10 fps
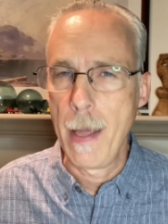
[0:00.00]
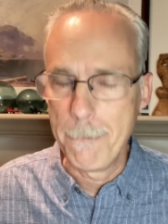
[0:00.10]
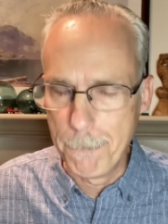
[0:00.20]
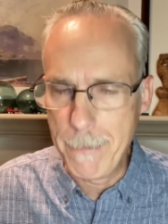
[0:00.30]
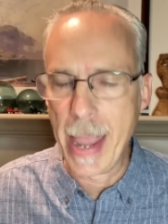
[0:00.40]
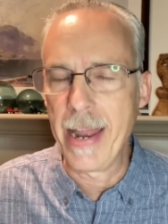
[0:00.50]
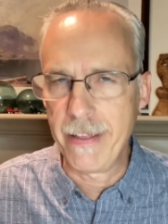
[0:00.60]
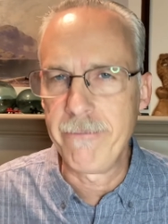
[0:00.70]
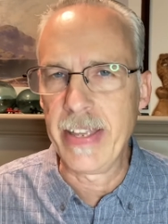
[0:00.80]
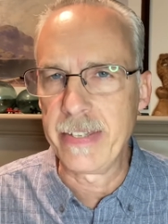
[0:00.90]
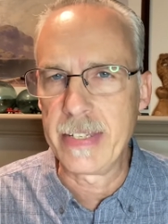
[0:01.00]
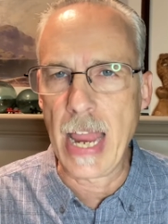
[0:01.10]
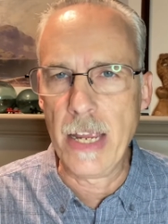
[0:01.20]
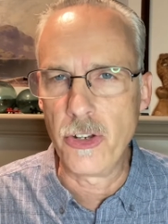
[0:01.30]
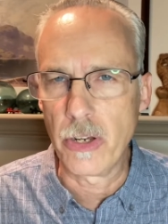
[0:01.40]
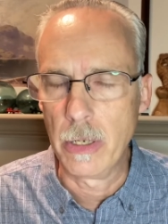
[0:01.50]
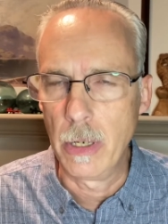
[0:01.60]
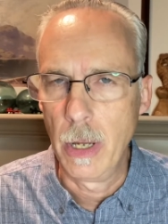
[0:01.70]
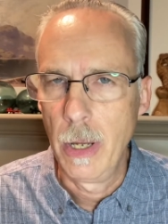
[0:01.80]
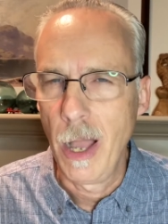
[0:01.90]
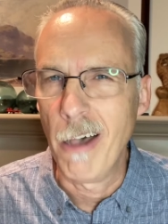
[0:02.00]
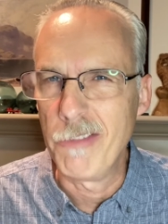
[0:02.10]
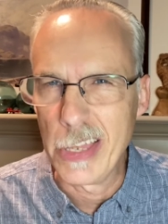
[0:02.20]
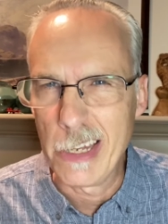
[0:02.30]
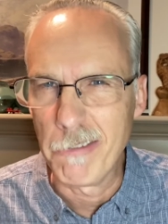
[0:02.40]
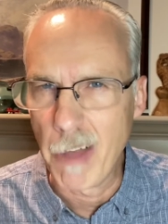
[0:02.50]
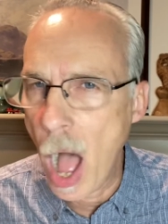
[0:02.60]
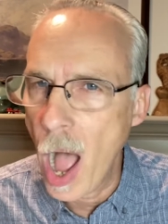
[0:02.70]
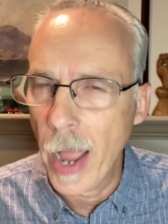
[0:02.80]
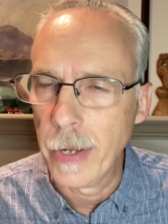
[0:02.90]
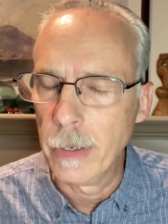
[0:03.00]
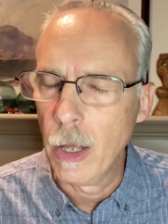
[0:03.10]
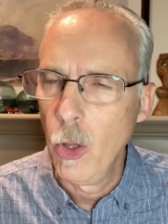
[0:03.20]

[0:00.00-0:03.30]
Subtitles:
manifestation of the divine,